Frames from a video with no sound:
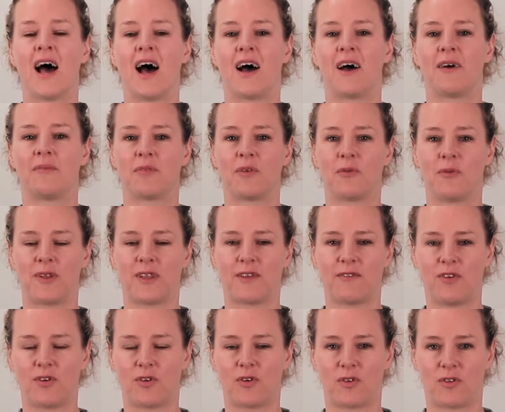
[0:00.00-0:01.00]
that will
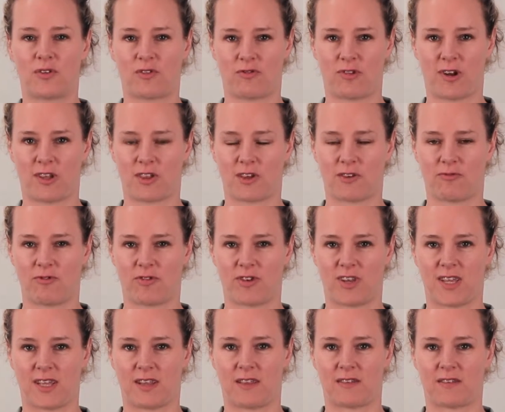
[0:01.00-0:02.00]
give you good stretching
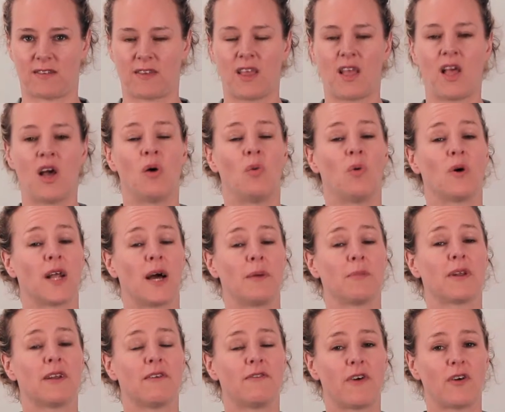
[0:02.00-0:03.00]
routines. What
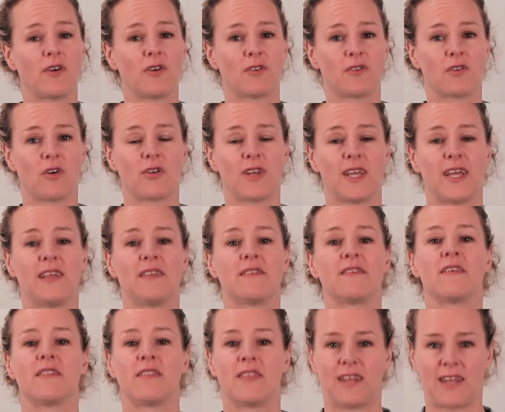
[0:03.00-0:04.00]
I'm going to focus on
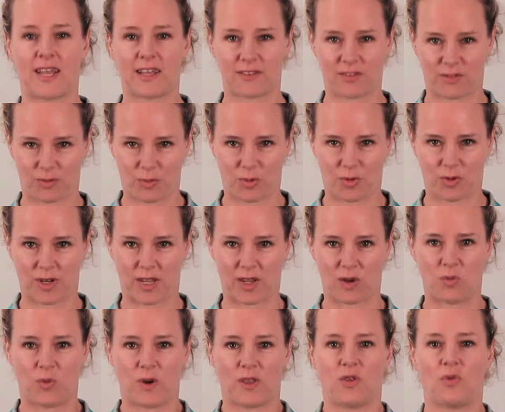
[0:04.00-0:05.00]
is the next
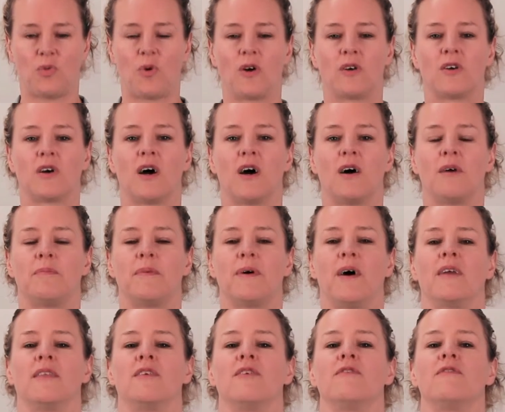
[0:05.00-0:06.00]
morning, when you woke up
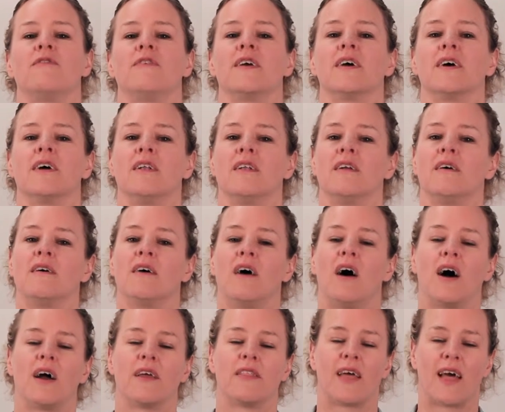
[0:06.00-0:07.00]
and you feel
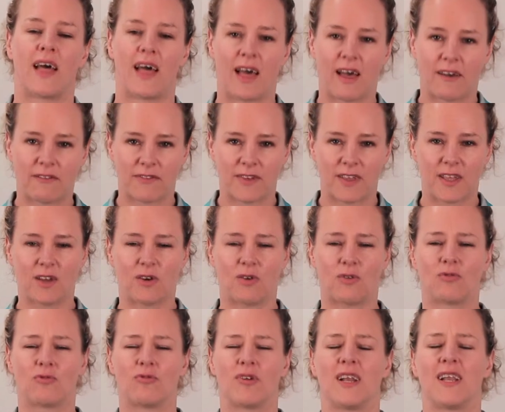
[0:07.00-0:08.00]
either heavy
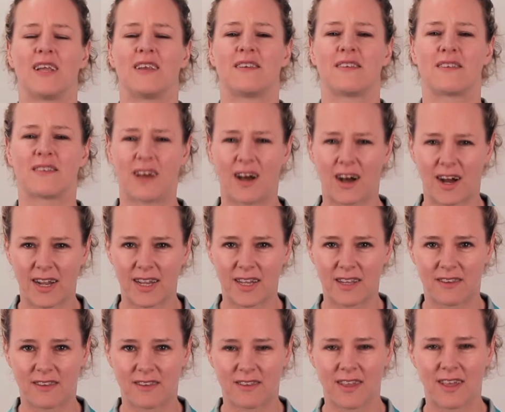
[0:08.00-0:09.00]
or really
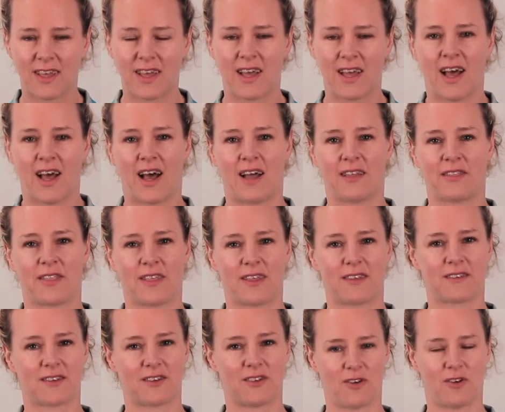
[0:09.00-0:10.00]
tight and
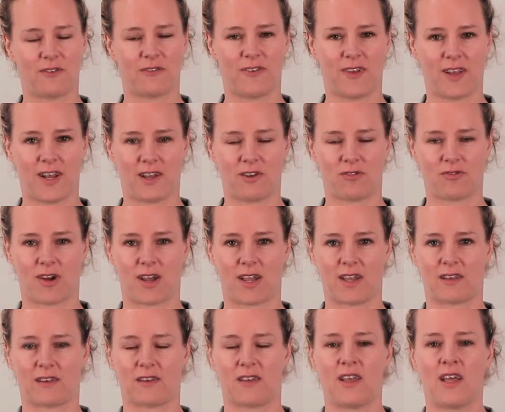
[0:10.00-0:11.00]
things are not feeling
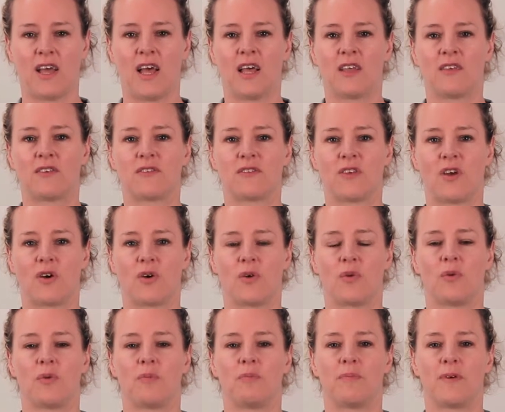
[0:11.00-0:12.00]
great.
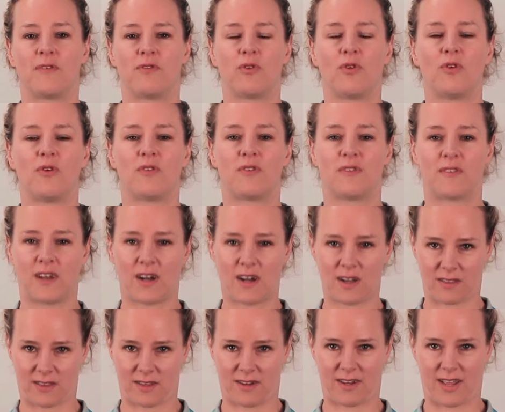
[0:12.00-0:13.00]
So before you
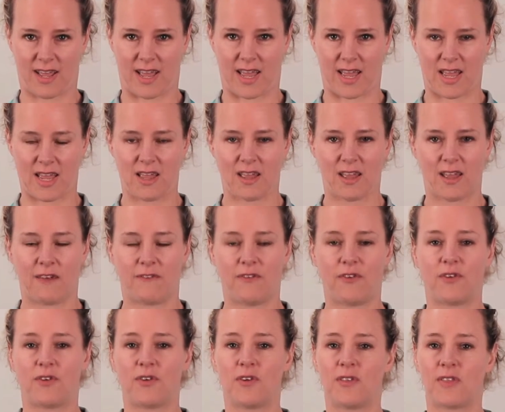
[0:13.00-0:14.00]
start the day, if
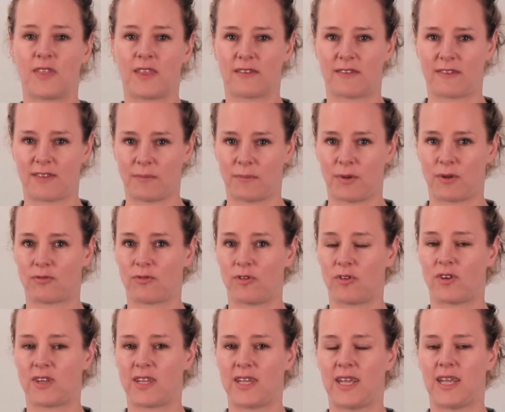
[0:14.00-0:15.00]
you do this simple
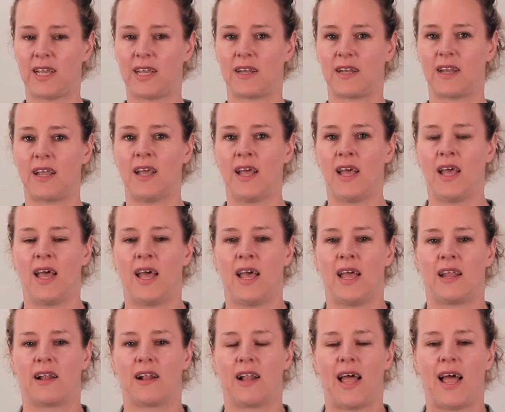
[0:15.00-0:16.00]
routine,
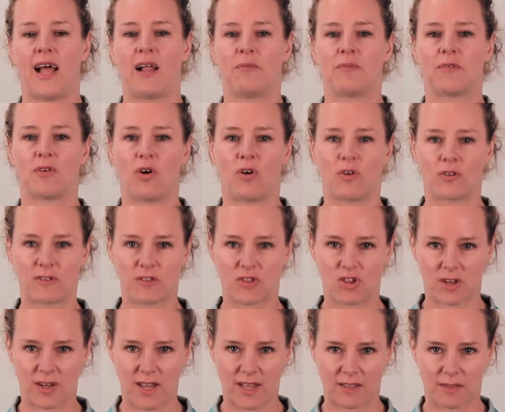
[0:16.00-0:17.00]
it'll help to
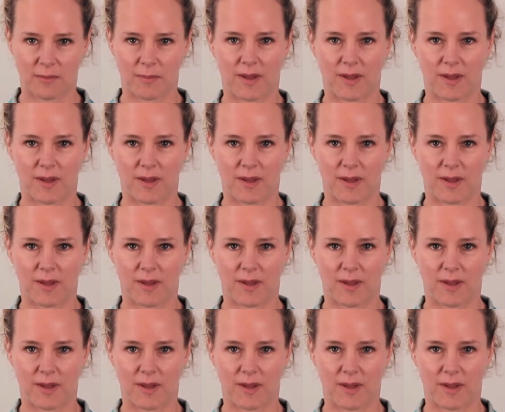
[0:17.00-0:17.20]
oxygenate the